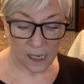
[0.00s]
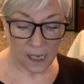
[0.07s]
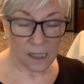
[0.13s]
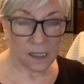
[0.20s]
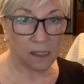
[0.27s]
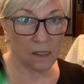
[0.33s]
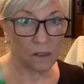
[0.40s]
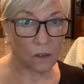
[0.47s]

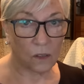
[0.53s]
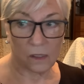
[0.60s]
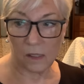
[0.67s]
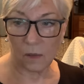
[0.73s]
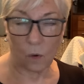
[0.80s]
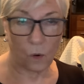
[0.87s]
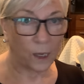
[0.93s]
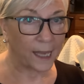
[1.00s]
It's, it's
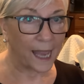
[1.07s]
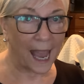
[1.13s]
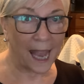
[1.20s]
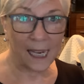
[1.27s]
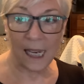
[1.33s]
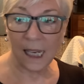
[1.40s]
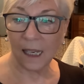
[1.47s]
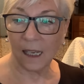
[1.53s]

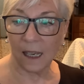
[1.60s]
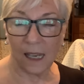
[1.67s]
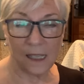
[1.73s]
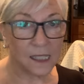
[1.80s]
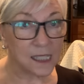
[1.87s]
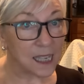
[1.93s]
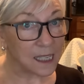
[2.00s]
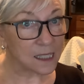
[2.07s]
organic,
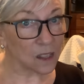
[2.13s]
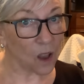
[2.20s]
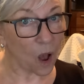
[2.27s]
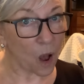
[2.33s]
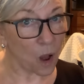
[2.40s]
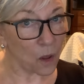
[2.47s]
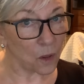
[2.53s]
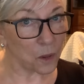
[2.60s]
it ticks
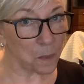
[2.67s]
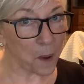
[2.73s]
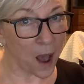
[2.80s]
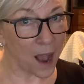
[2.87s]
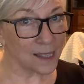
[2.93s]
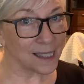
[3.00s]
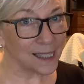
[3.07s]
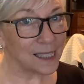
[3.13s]
all the
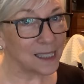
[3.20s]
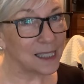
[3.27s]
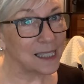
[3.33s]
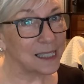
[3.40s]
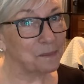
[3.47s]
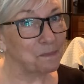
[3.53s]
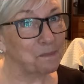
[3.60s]
boxes,